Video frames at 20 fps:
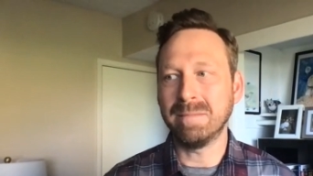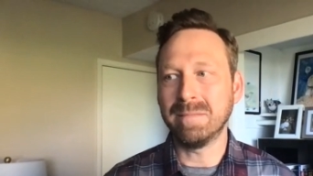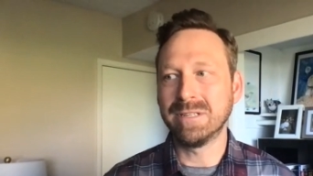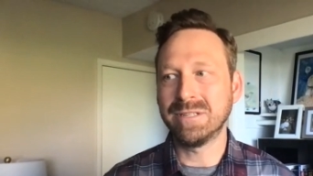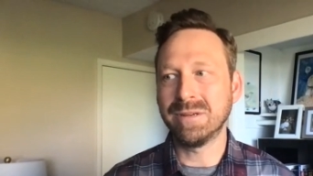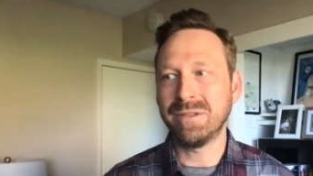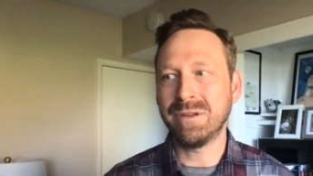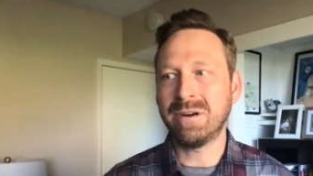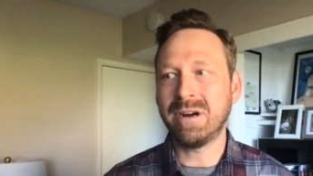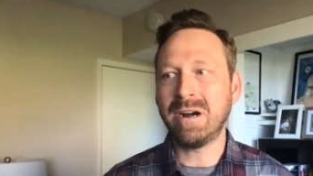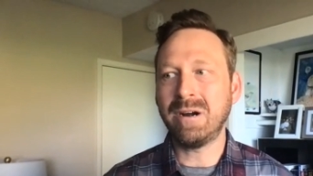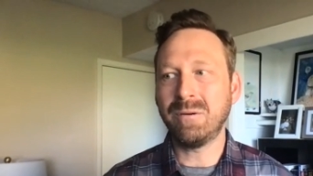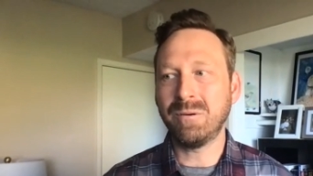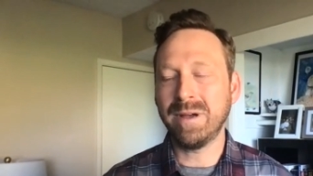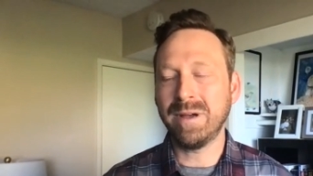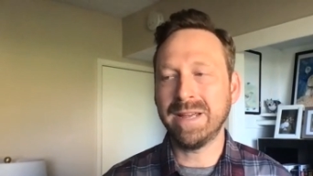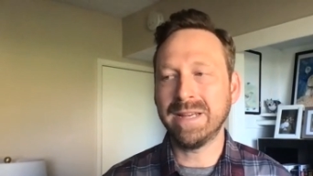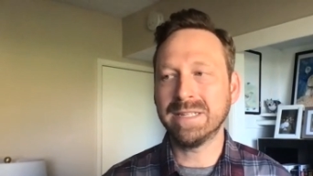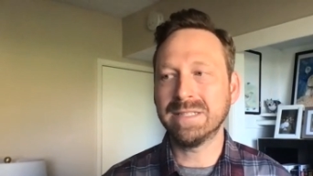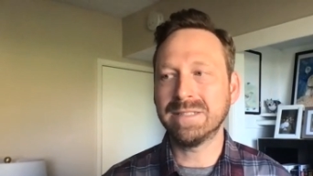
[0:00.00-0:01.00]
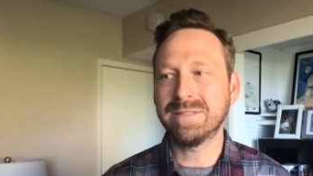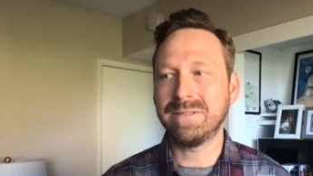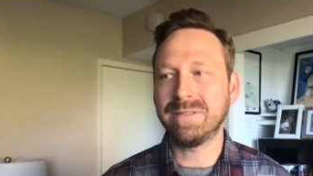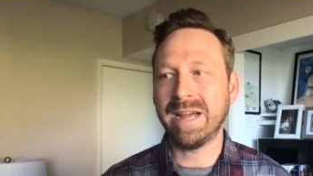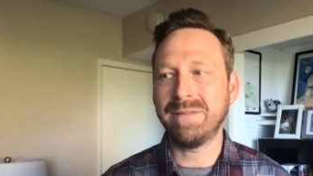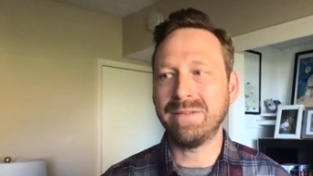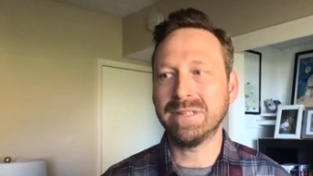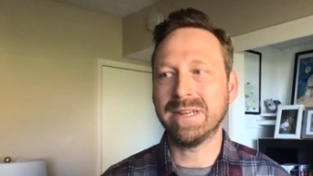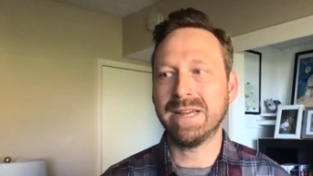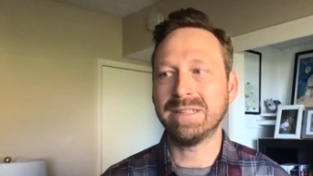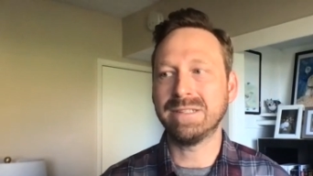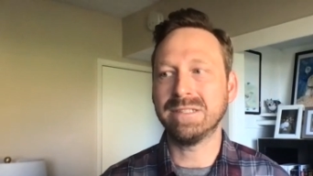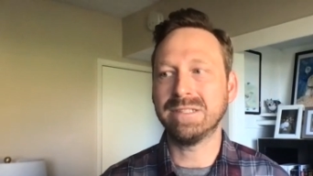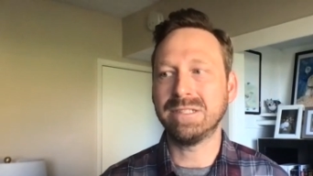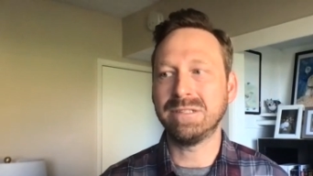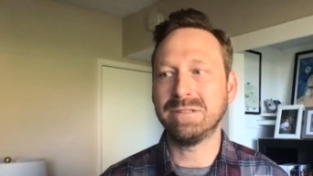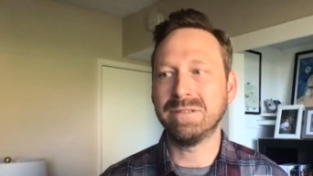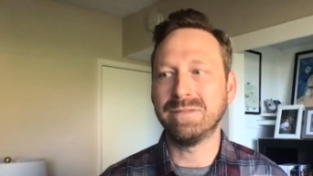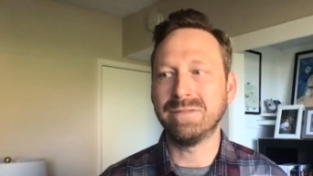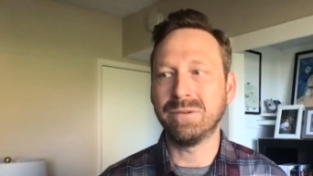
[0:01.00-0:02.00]
So there are ways for advertisers
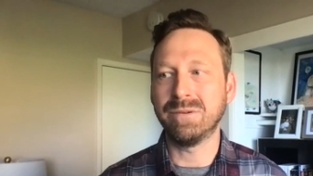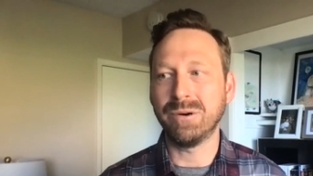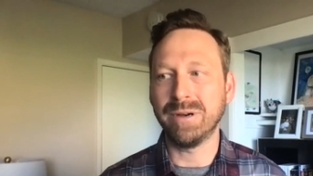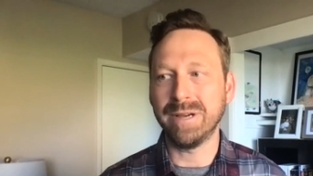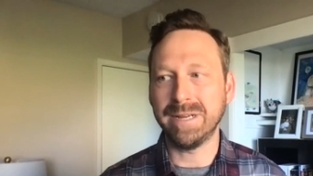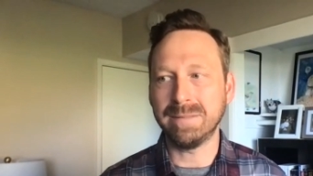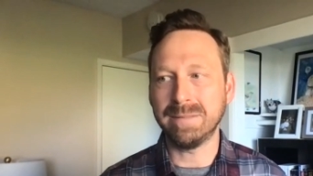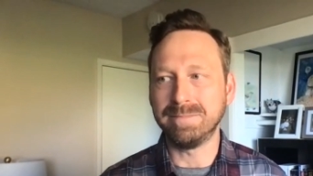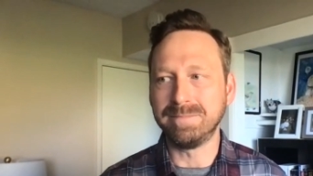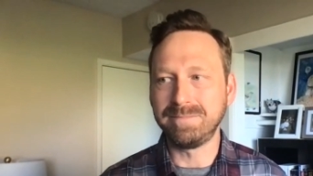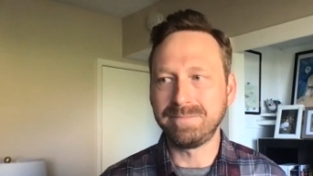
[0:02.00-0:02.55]
to avoid